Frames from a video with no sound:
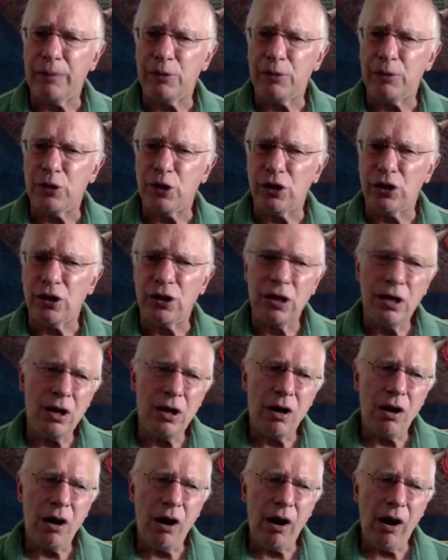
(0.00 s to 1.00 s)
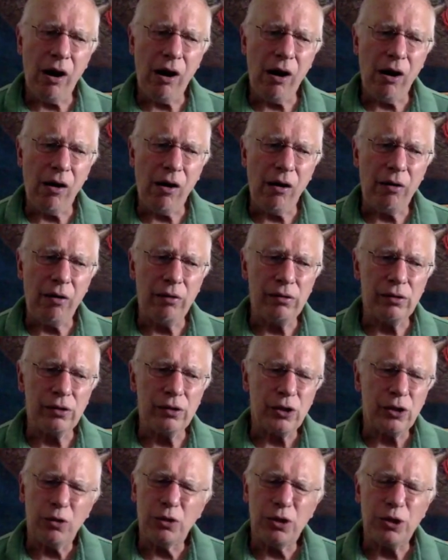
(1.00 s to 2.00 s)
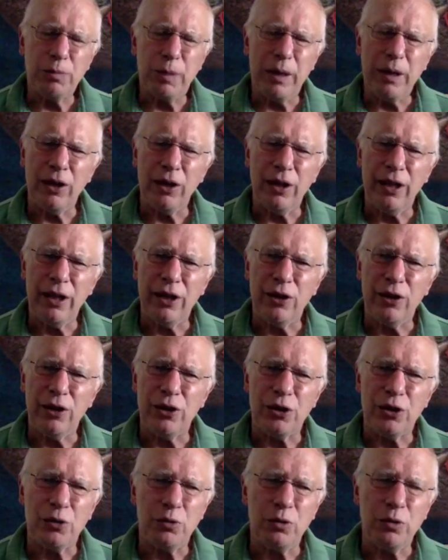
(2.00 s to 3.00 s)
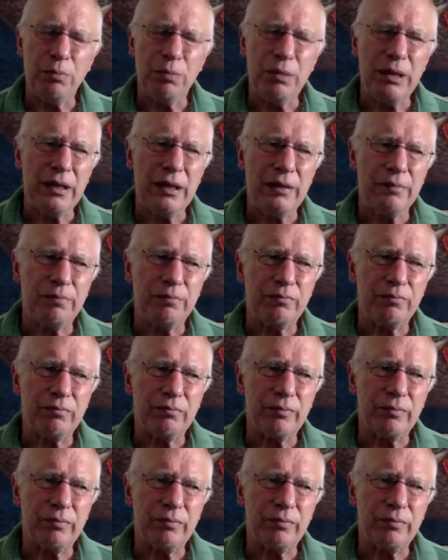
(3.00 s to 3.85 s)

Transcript: collapses. So speculators would be